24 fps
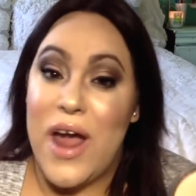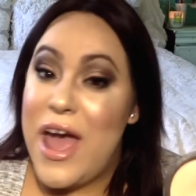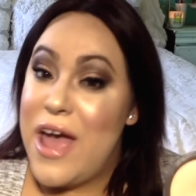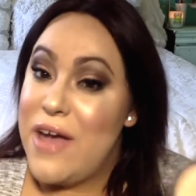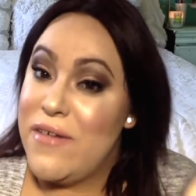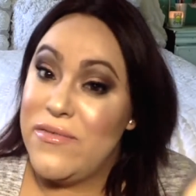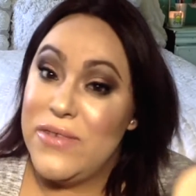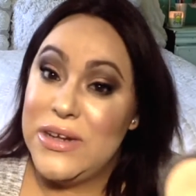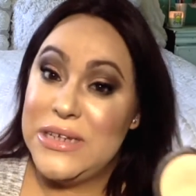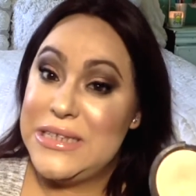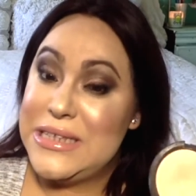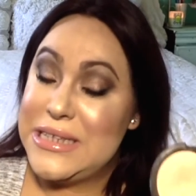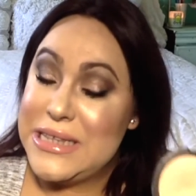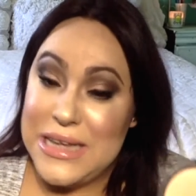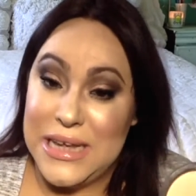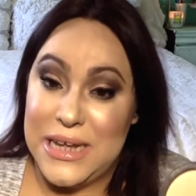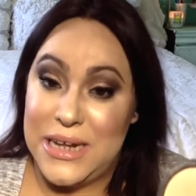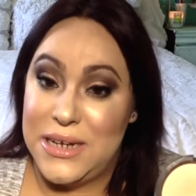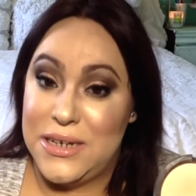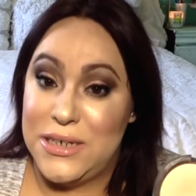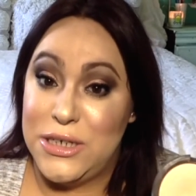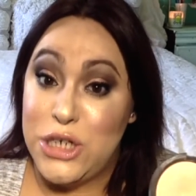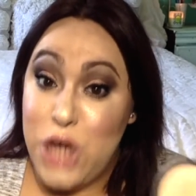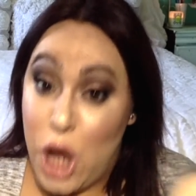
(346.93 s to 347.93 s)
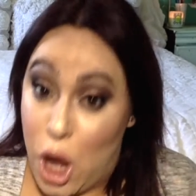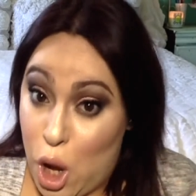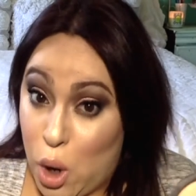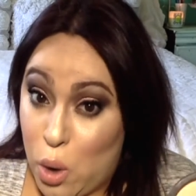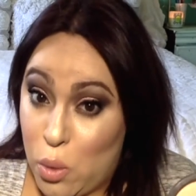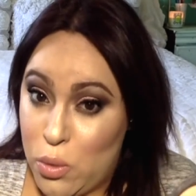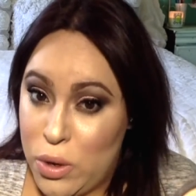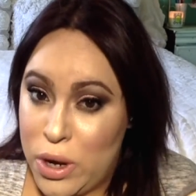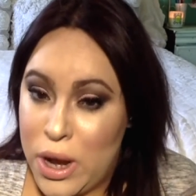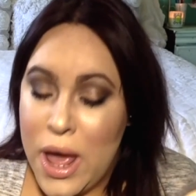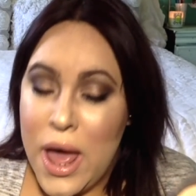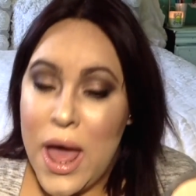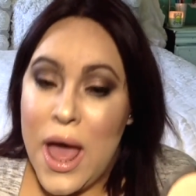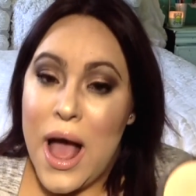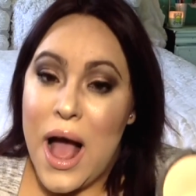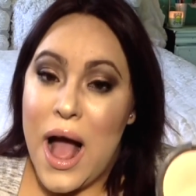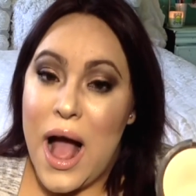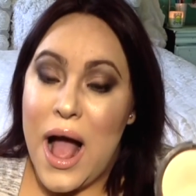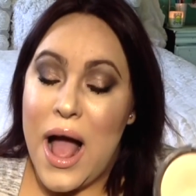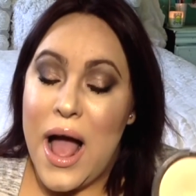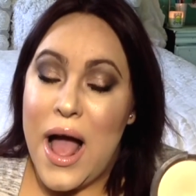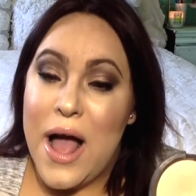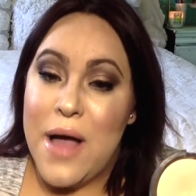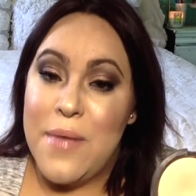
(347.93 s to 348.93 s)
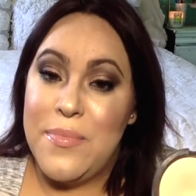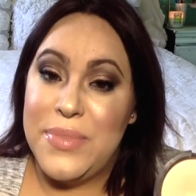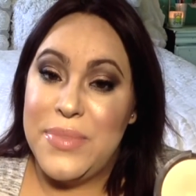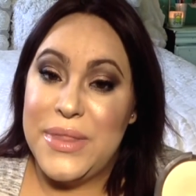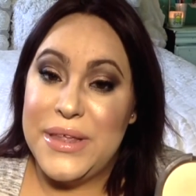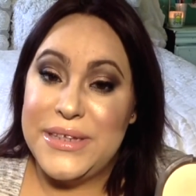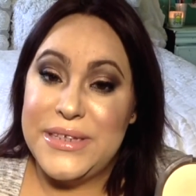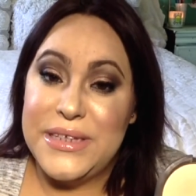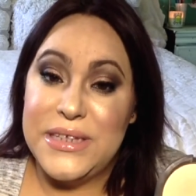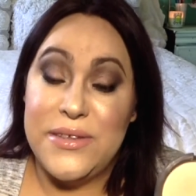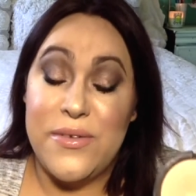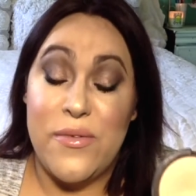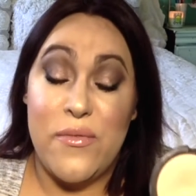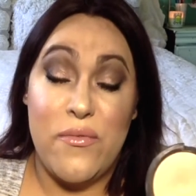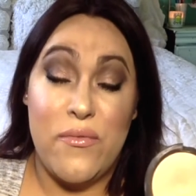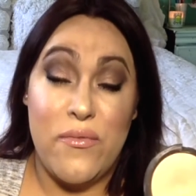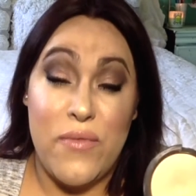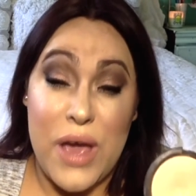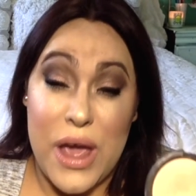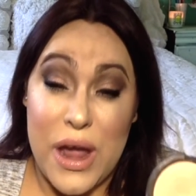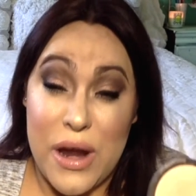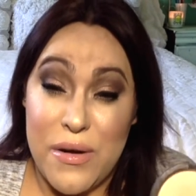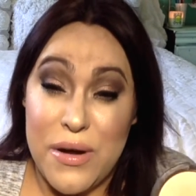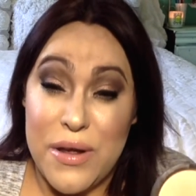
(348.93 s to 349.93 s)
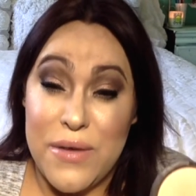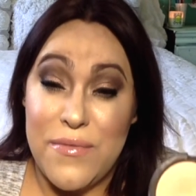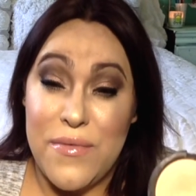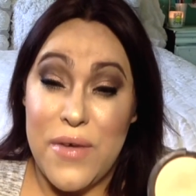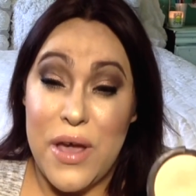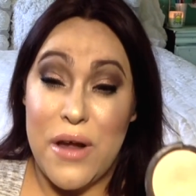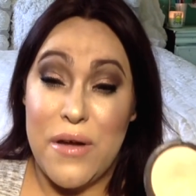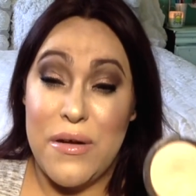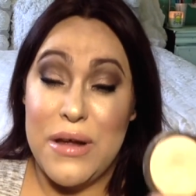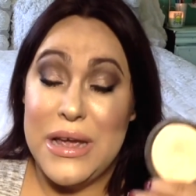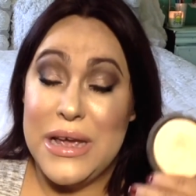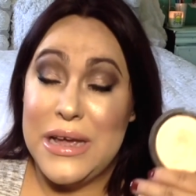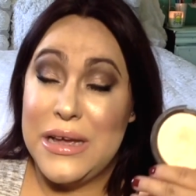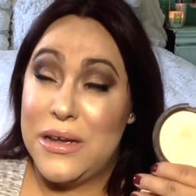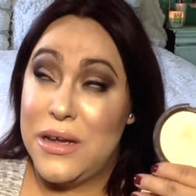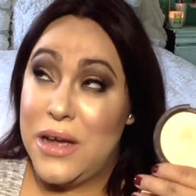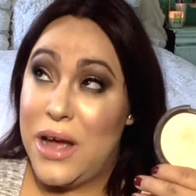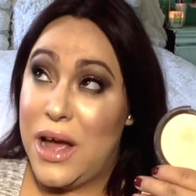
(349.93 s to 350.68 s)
every skin tone. This is very, very